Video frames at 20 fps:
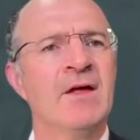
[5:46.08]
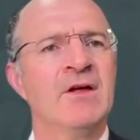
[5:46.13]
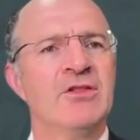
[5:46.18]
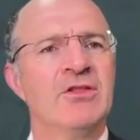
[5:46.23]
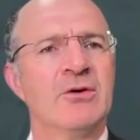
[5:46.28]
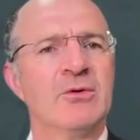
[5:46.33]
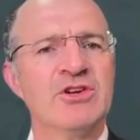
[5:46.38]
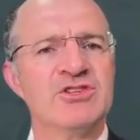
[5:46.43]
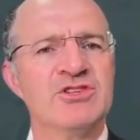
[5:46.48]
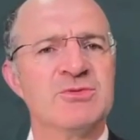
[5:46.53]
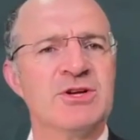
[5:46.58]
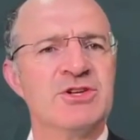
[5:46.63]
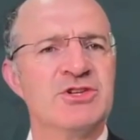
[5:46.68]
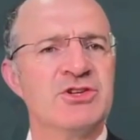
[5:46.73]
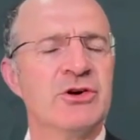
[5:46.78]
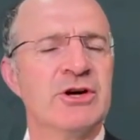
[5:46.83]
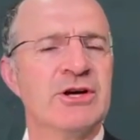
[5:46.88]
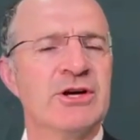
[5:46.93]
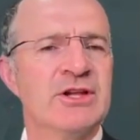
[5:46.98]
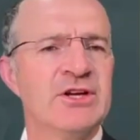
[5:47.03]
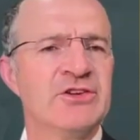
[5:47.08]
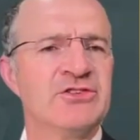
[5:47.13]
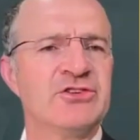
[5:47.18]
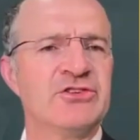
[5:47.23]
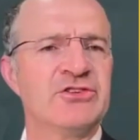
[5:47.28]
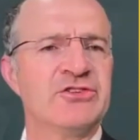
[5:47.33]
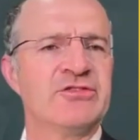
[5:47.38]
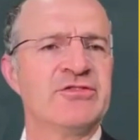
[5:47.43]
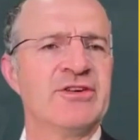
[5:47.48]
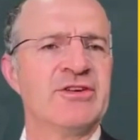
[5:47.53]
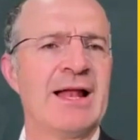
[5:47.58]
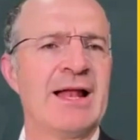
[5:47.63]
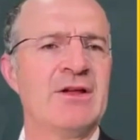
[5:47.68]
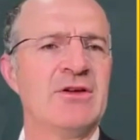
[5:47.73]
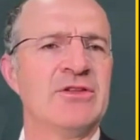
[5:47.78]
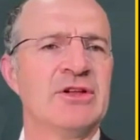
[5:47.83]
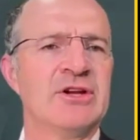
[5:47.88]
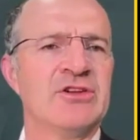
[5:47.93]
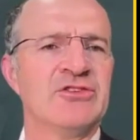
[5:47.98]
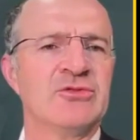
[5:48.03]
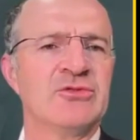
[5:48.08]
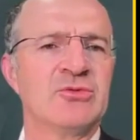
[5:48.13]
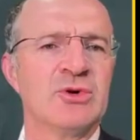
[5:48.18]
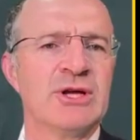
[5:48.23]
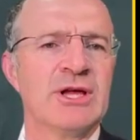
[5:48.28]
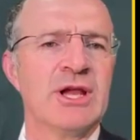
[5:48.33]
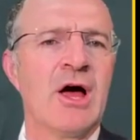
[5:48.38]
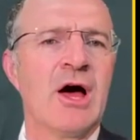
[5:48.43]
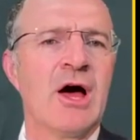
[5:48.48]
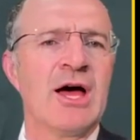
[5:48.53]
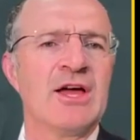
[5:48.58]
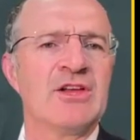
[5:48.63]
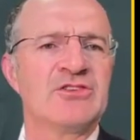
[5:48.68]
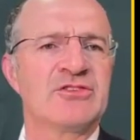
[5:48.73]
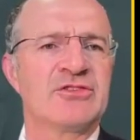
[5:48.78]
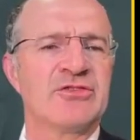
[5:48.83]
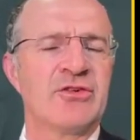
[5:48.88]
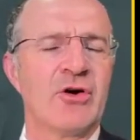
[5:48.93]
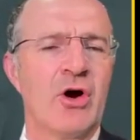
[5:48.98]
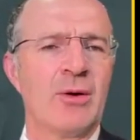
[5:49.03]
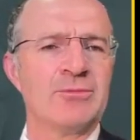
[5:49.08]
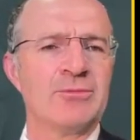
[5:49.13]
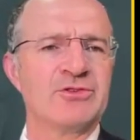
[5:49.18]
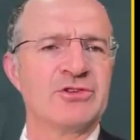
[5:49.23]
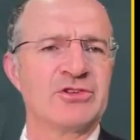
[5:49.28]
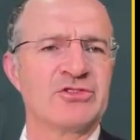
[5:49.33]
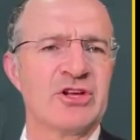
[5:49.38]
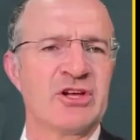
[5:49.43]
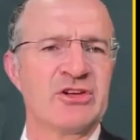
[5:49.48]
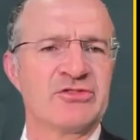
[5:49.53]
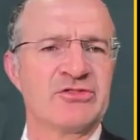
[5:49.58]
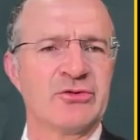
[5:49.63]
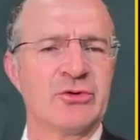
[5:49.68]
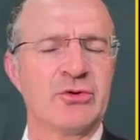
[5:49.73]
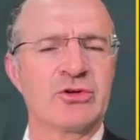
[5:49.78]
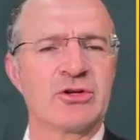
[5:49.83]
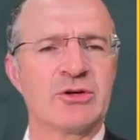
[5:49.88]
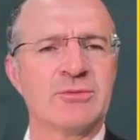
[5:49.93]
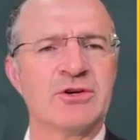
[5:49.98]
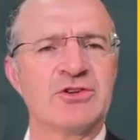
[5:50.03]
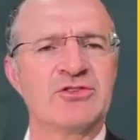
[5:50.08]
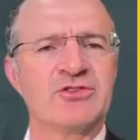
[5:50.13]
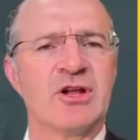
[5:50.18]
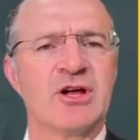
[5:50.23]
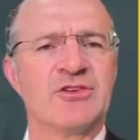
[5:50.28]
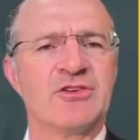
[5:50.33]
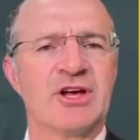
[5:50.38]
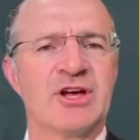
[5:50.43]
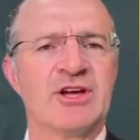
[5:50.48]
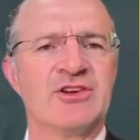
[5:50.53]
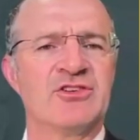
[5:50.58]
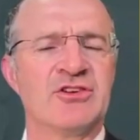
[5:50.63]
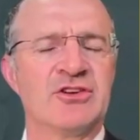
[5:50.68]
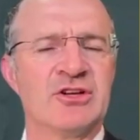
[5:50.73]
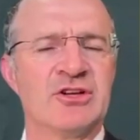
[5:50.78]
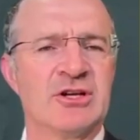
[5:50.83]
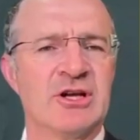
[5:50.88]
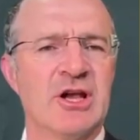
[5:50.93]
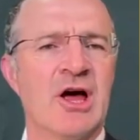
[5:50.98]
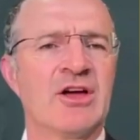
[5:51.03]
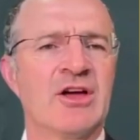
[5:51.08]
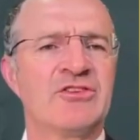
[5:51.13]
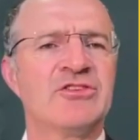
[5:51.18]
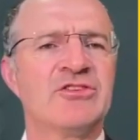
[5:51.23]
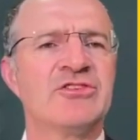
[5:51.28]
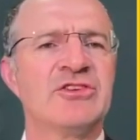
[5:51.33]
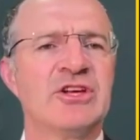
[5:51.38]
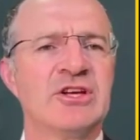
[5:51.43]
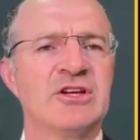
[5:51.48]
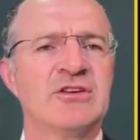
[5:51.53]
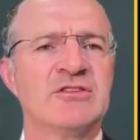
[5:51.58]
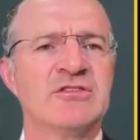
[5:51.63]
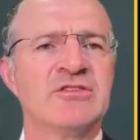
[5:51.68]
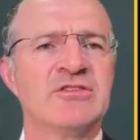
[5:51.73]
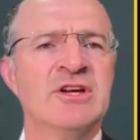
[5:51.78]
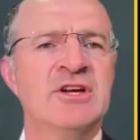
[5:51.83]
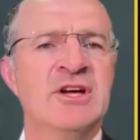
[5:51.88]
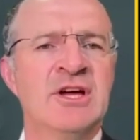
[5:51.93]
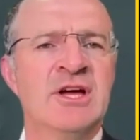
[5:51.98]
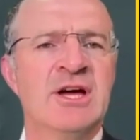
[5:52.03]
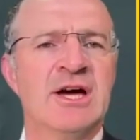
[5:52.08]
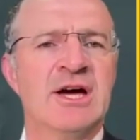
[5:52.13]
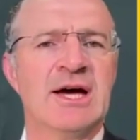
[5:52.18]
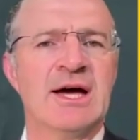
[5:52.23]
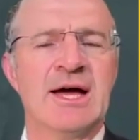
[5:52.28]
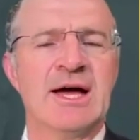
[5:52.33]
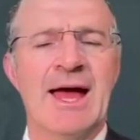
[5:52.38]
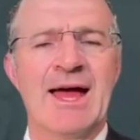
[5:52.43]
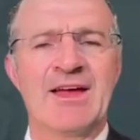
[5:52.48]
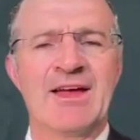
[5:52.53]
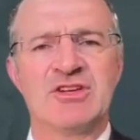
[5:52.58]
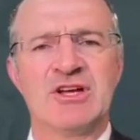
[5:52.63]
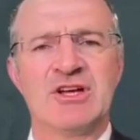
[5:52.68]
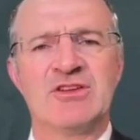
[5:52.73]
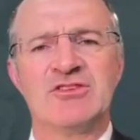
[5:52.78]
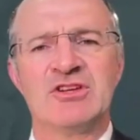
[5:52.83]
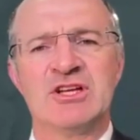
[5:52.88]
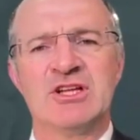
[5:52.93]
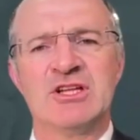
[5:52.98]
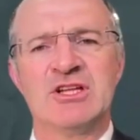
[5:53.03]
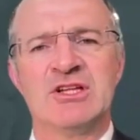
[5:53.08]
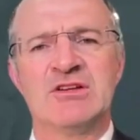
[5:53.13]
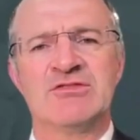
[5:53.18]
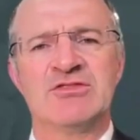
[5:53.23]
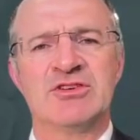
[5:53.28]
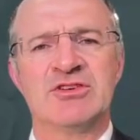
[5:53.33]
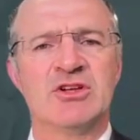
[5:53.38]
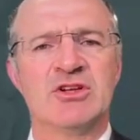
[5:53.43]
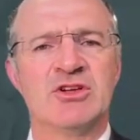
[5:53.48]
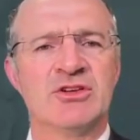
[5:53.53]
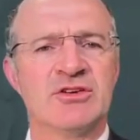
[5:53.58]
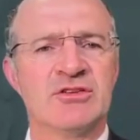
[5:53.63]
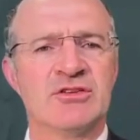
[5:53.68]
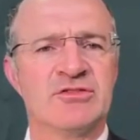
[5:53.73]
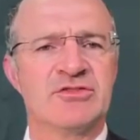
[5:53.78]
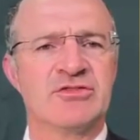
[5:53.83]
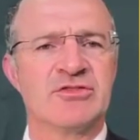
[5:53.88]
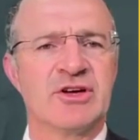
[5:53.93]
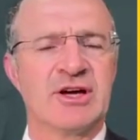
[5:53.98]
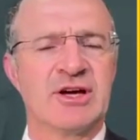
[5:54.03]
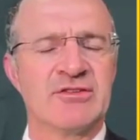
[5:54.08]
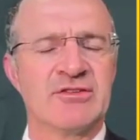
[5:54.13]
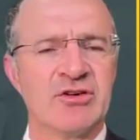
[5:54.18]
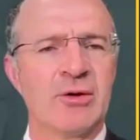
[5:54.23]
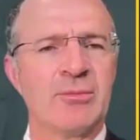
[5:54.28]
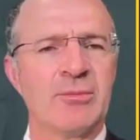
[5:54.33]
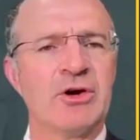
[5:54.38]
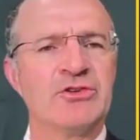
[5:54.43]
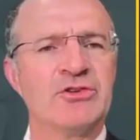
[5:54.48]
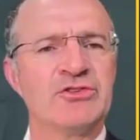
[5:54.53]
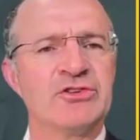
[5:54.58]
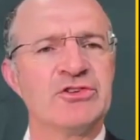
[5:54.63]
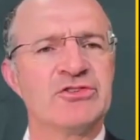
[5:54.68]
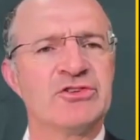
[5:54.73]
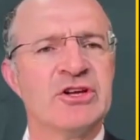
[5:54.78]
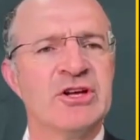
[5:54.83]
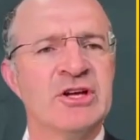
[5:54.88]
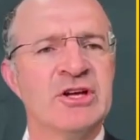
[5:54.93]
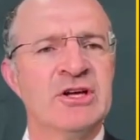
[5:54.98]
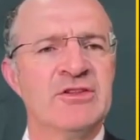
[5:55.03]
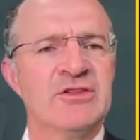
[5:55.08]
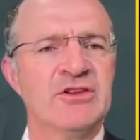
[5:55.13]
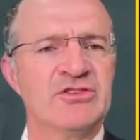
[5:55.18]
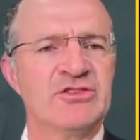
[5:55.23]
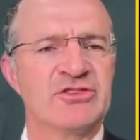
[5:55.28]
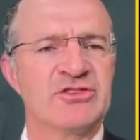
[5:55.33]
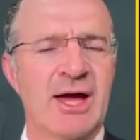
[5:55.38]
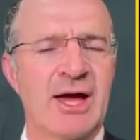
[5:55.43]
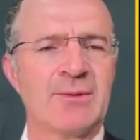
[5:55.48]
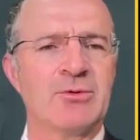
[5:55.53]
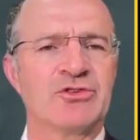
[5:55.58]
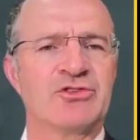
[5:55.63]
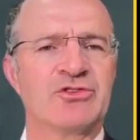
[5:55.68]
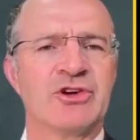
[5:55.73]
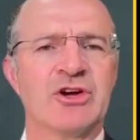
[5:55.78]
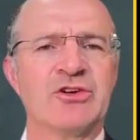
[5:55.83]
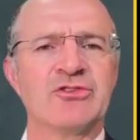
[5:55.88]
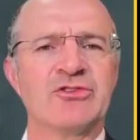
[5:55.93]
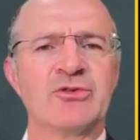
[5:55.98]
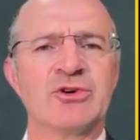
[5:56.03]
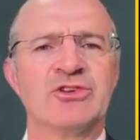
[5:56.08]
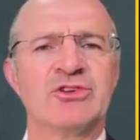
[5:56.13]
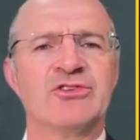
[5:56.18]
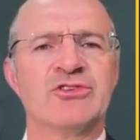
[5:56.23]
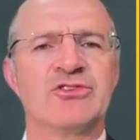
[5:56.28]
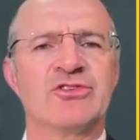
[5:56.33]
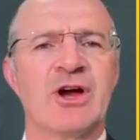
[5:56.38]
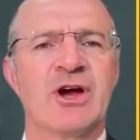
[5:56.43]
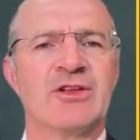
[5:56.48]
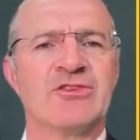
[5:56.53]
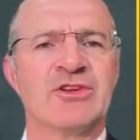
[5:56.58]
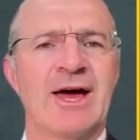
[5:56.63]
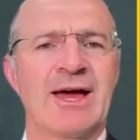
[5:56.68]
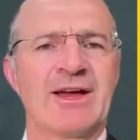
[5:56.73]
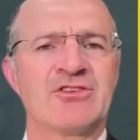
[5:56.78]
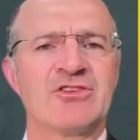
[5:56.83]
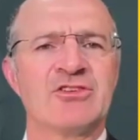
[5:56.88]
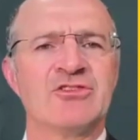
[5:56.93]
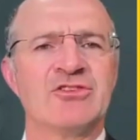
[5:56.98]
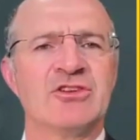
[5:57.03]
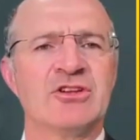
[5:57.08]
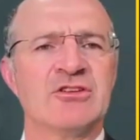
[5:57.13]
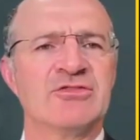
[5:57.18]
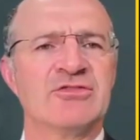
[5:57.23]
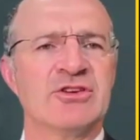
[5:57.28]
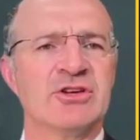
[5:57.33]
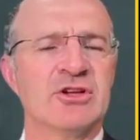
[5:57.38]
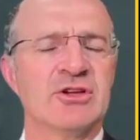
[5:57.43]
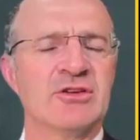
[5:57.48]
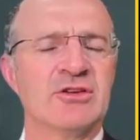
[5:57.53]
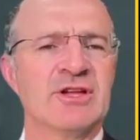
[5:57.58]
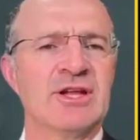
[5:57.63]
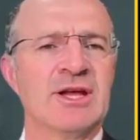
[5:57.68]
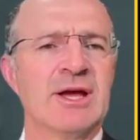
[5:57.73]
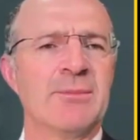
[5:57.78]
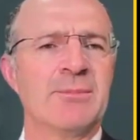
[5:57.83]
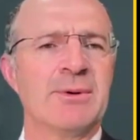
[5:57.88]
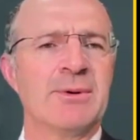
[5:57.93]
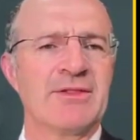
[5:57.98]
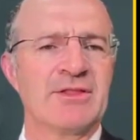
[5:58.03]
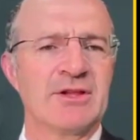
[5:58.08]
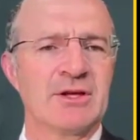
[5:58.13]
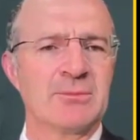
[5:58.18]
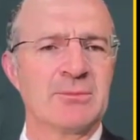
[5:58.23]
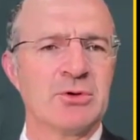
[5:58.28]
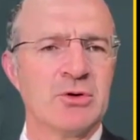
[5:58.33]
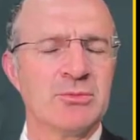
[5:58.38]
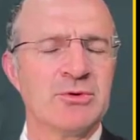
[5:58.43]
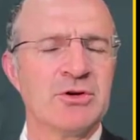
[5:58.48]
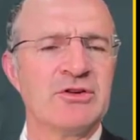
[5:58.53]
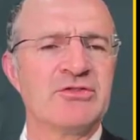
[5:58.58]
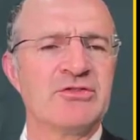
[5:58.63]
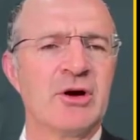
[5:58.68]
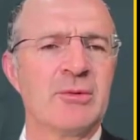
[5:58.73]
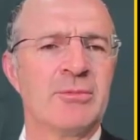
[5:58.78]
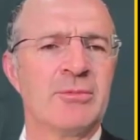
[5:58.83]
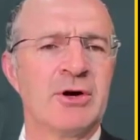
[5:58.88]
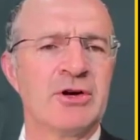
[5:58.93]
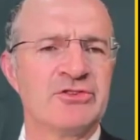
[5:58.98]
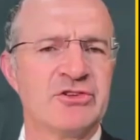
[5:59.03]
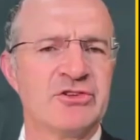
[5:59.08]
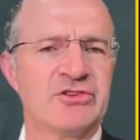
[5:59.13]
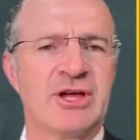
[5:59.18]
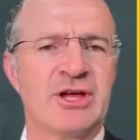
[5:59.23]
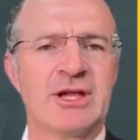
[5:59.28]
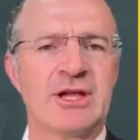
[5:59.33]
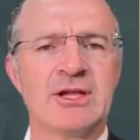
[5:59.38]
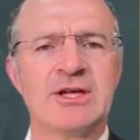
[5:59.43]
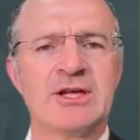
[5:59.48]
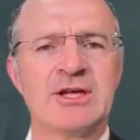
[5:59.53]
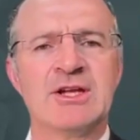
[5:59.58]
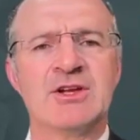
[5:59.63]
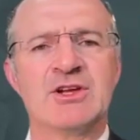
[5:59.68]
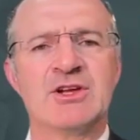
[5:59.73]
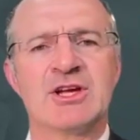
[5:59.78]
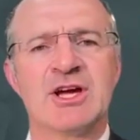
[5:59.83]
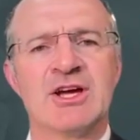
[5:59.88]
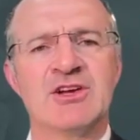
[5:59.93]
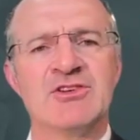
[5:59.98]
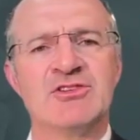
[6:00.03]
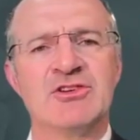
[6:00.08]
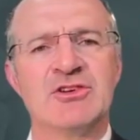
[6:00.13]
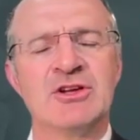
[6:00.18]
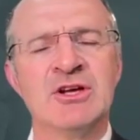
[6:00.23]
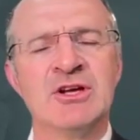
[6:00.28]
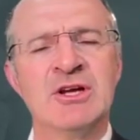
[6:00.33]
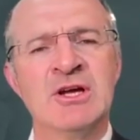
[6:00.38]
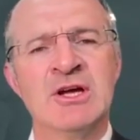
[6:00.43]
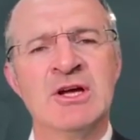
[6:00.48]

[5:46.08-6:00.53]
The reason we're doing this is the value that is realised from successful commercialisation and licensing of assets in the field of fibrosis. This table shows recent transactions in the field of idiopathic pulmonary fibrosis, our lead indication,